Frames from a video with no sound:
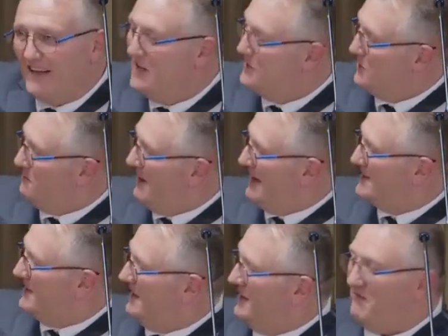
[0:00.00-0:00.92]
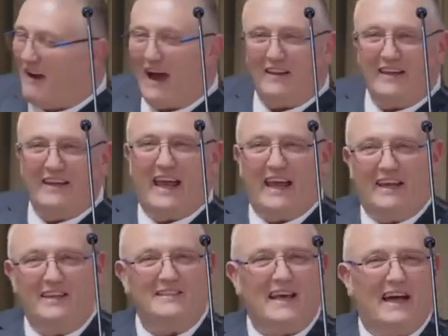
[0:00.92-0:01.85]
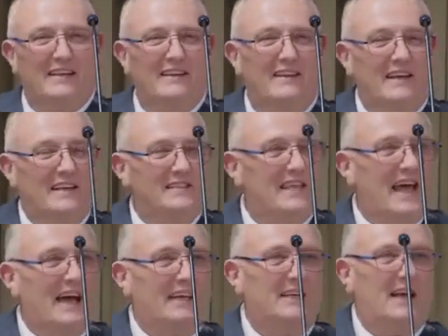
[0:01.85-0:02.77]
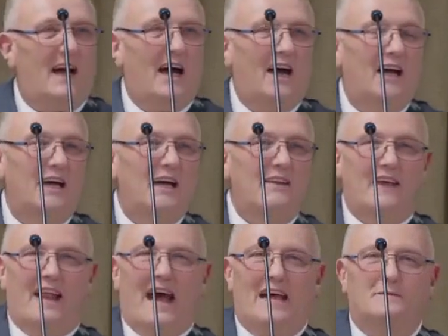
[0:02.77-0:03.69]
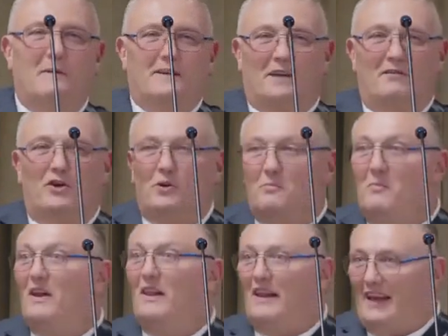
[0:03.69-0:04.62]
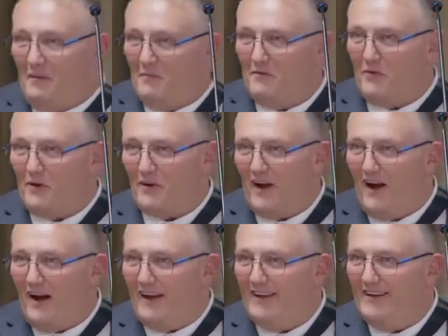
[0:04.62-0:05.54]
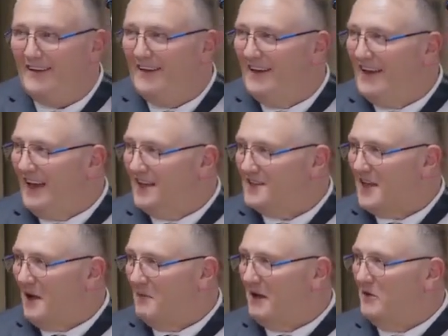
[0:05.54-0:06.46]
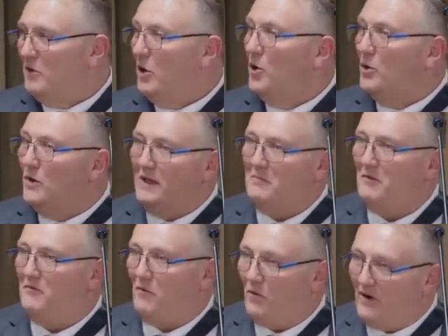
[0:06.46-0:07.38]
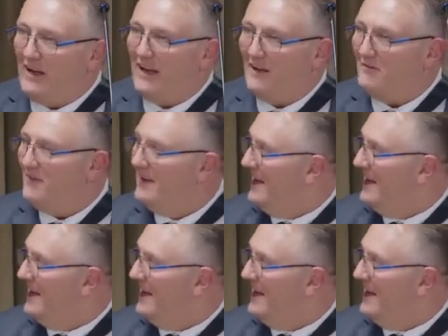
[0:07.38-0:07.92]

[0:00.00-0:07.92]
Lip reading: So basically the valley gate is that aspect of humility before God, is coming lowly before him.